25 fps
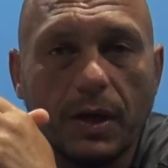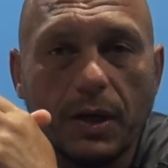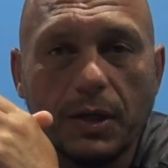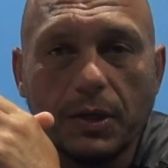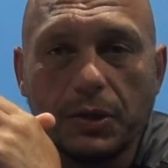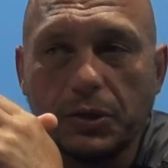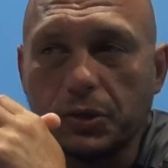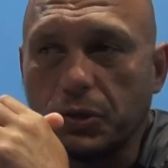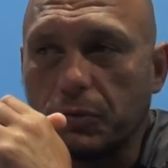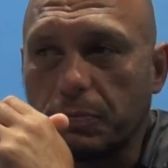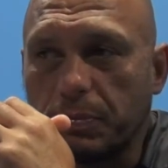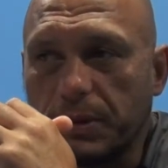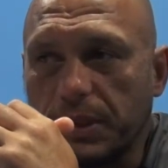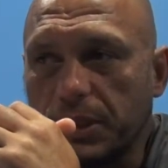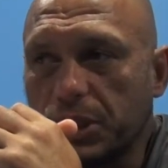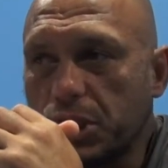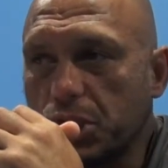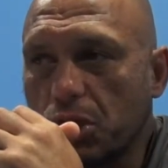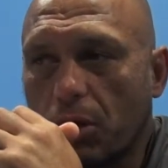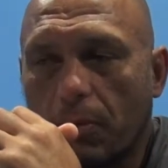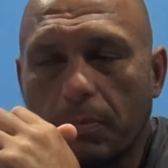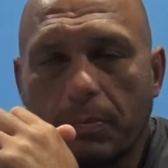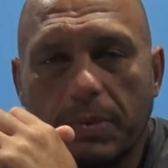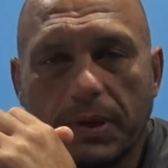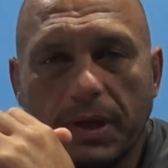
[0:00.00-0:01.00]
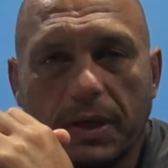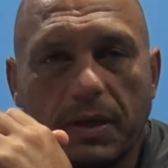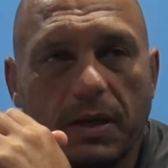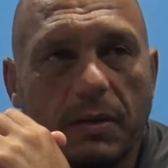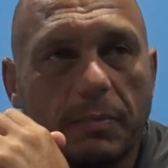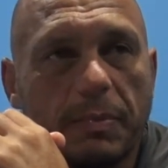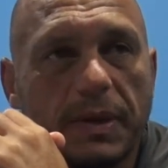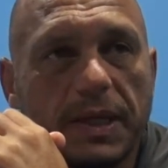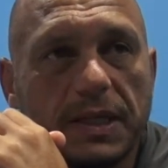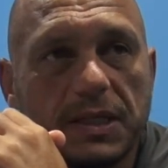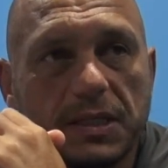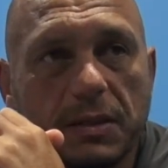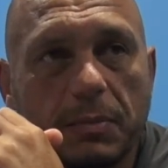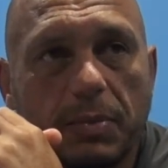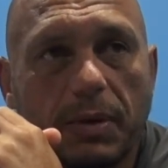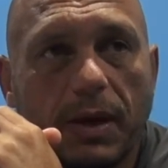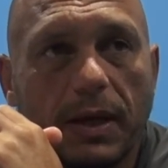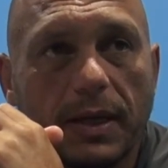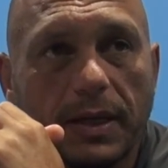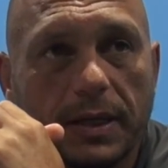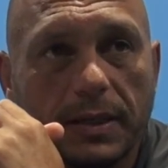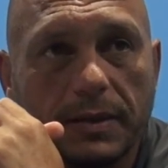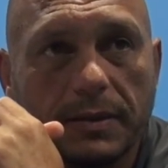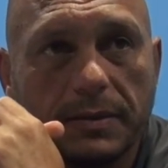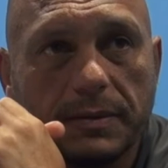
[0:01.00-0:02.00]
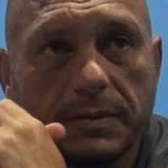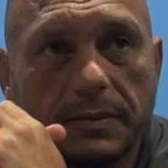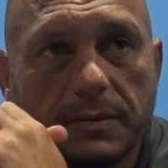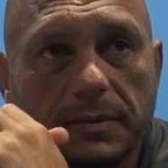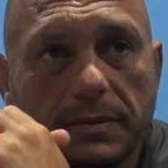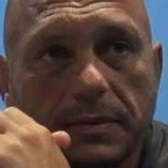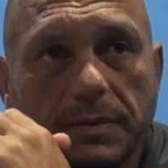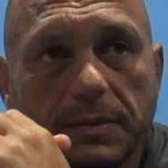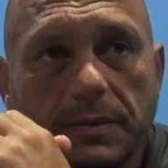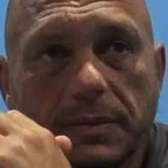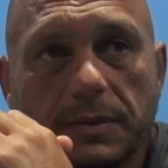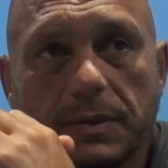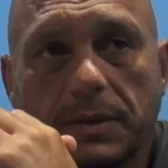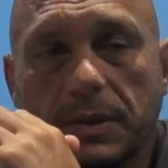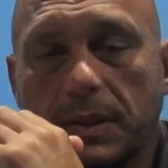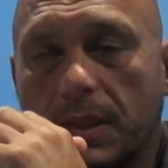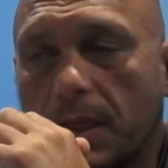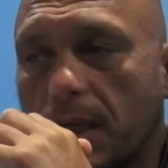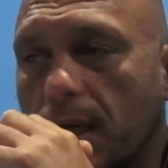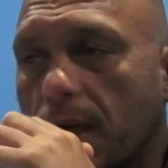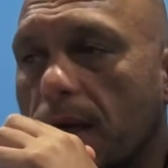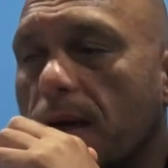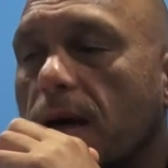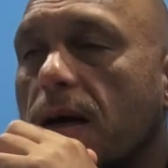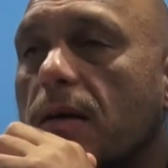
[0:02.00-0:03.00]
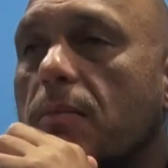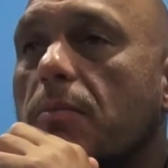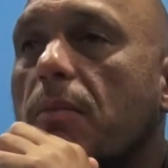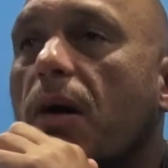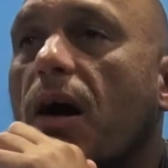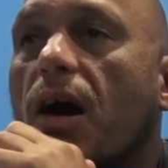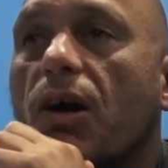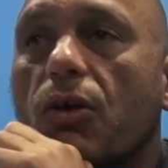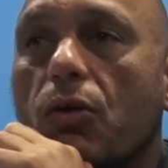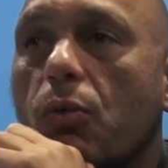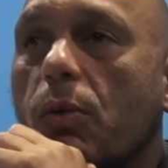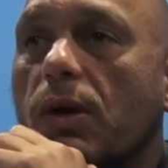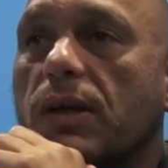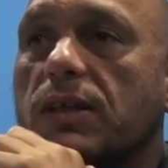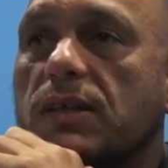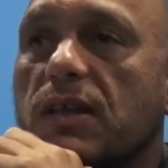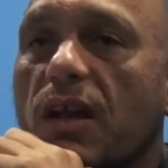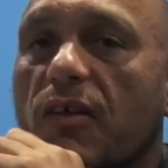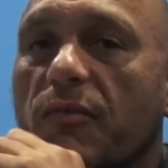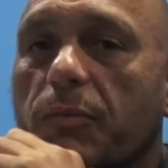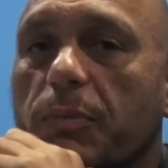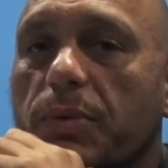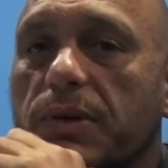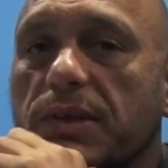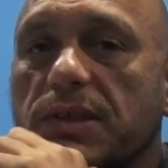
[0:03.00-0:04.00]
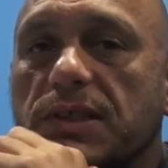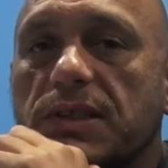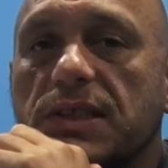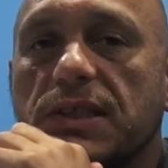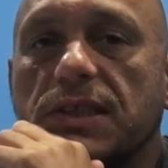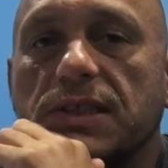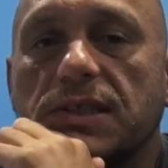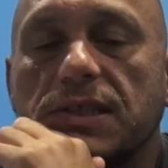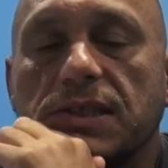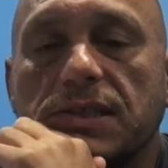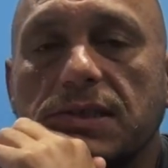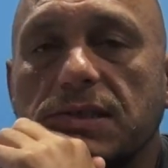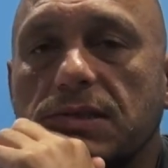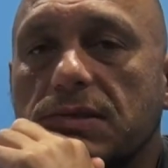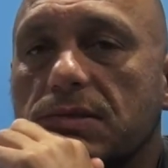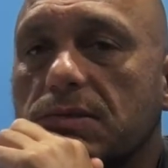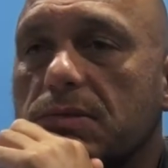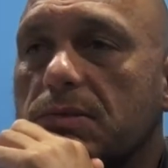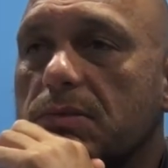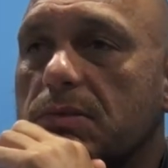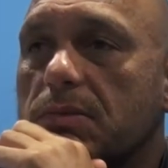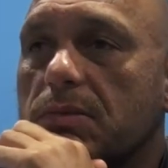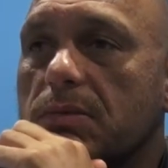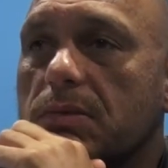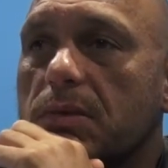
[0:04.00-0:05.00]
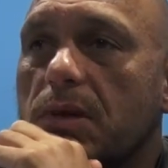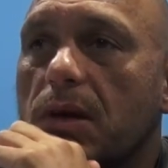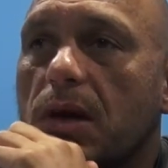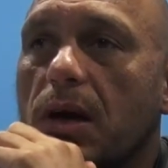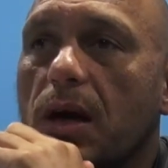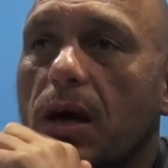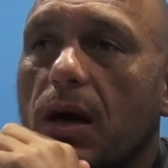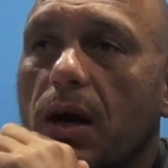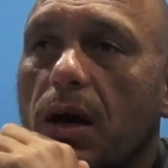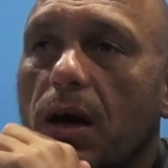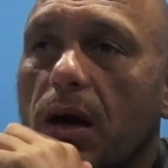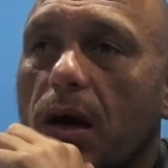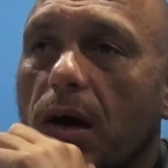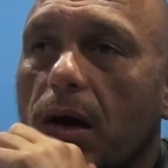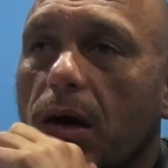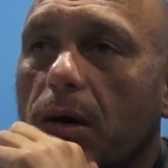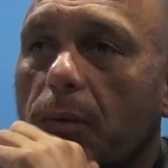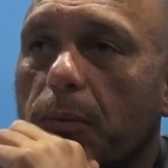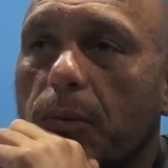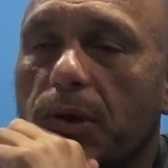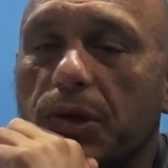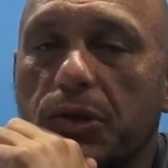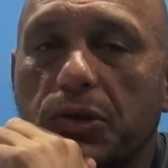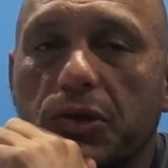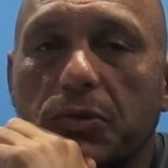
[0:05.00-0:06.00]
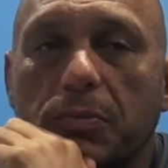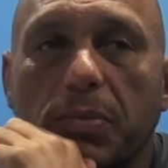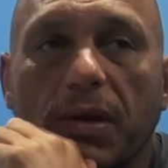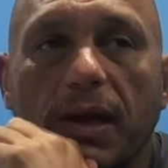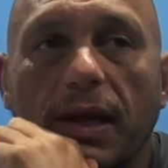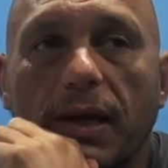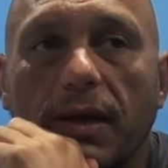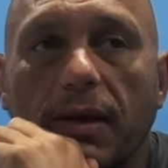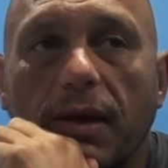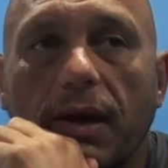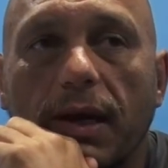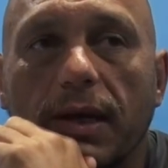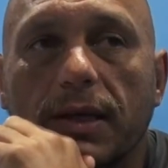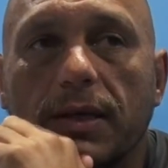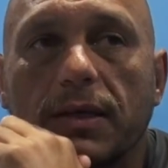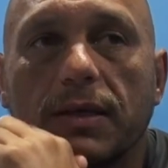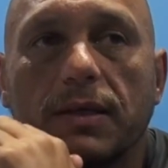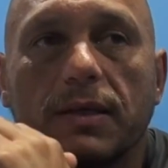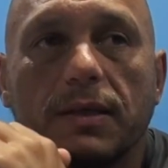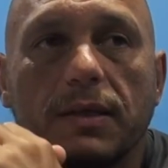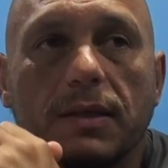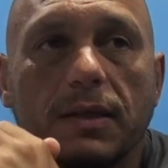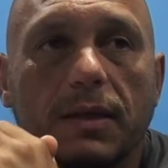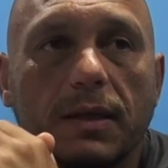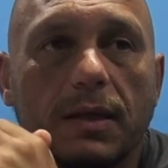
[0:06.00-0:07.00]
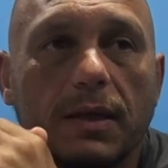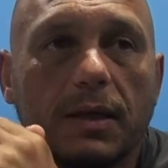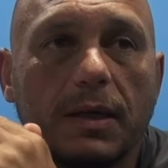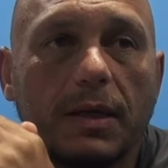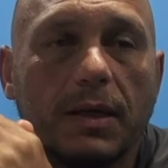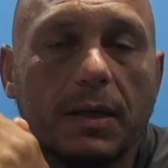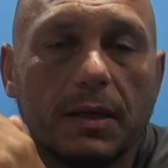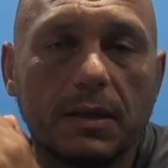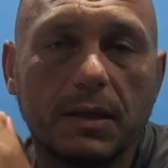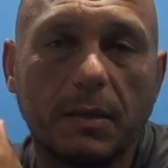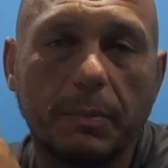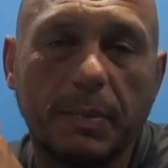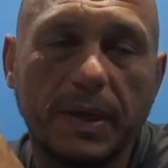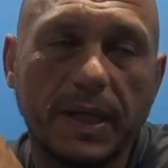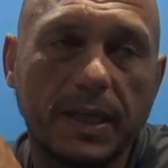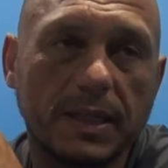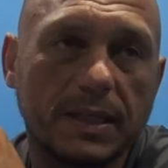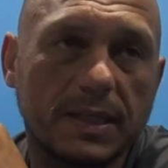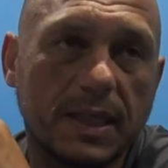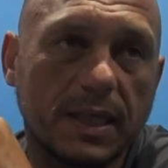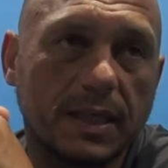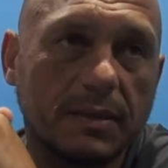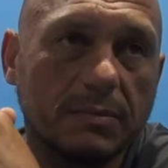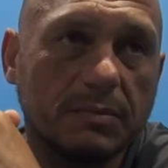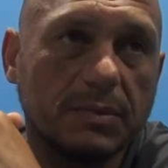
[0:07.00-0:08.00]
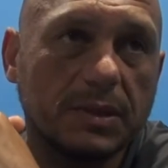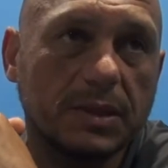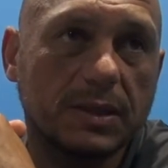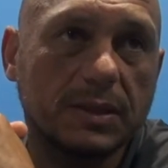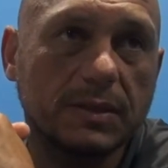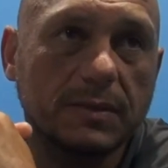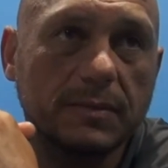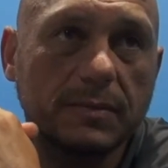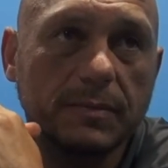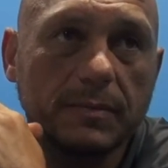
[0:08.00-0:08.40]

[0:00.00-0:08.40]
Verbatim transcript: should be chomping at the bit to play in. Um, I always love pre-season uh, when you'd play like the big teams.